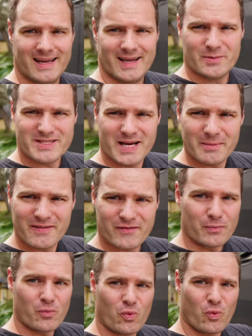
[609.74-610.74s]
It was coming
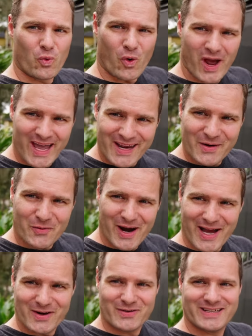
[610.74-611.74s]
from right
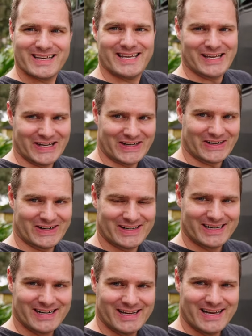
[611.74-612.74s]
around here.
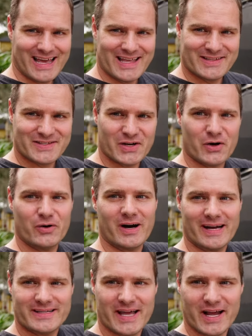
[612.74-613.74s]
And so
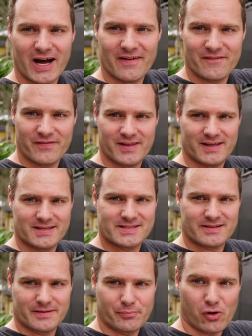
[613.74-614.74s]
I take off
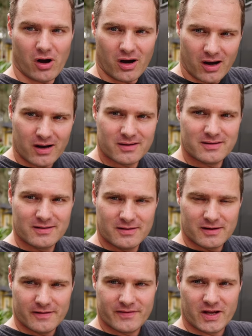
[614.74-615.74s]
the bra
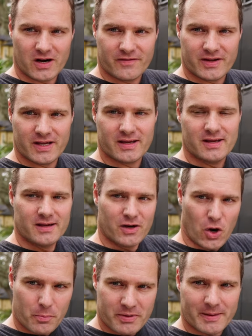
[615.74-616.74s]
of the RV,
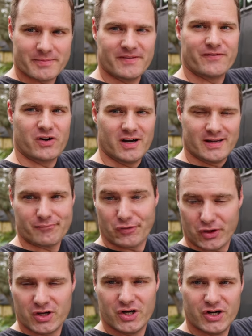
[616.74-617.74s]
open up the front
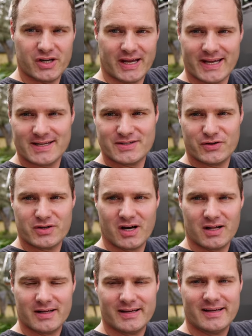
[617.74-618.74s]
hood, I guess you'd
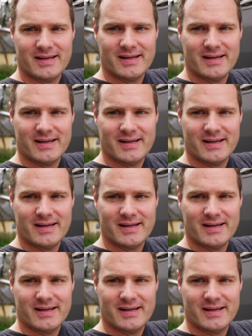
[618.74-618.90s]
call it,